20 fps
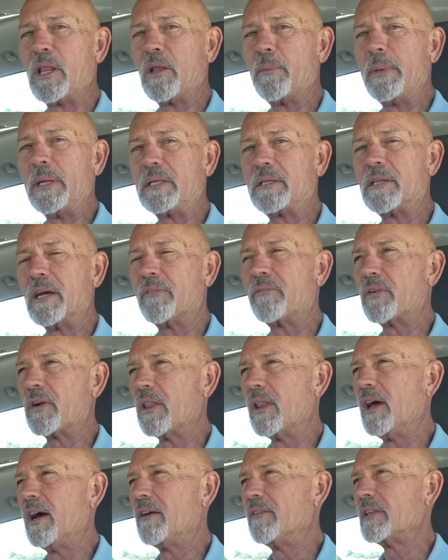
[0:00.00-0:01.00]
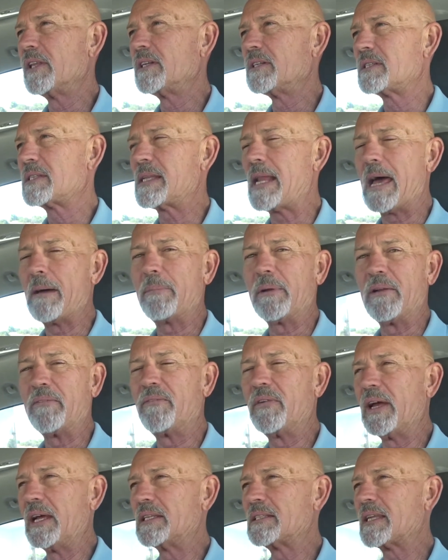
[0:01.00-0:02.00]
little bit tougher love, a little slap in the
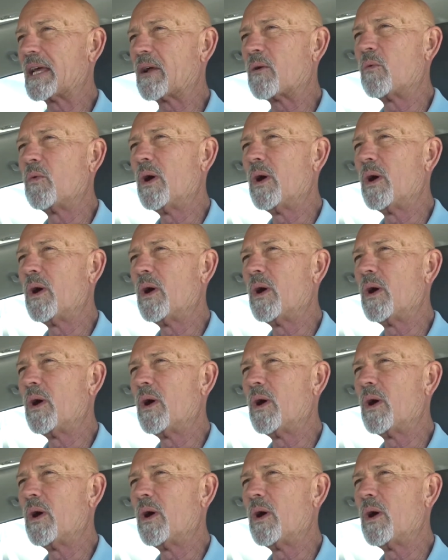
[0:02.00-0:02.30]
face, like,